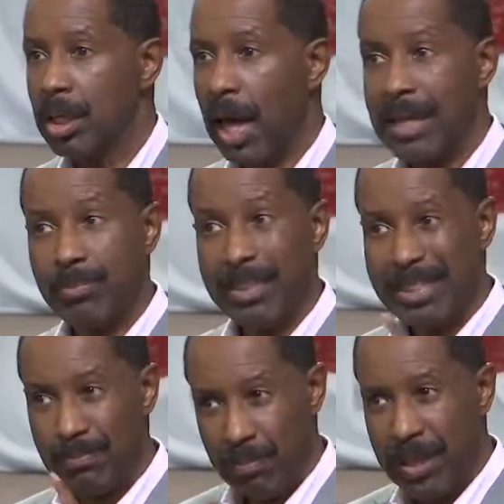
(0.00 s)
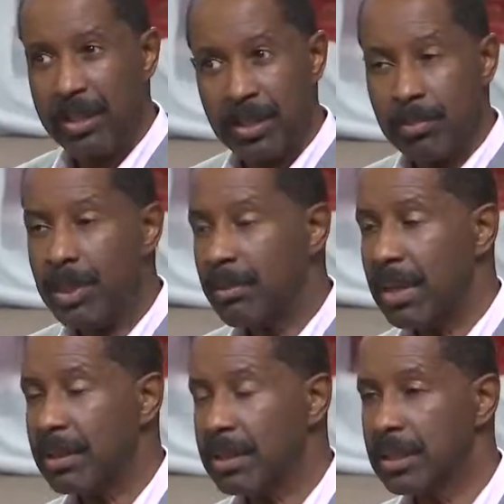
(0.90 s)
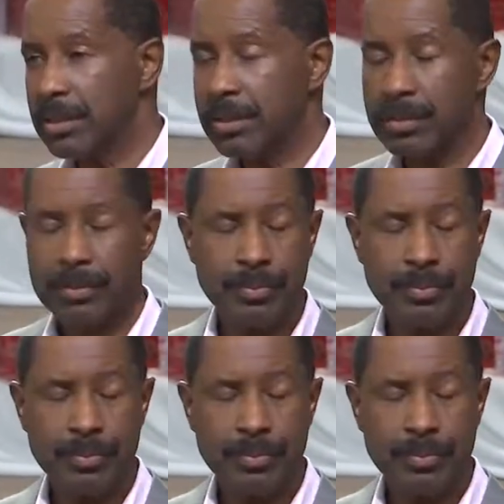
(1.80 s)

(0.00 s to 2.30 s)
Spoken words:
God's been speaking to me about this.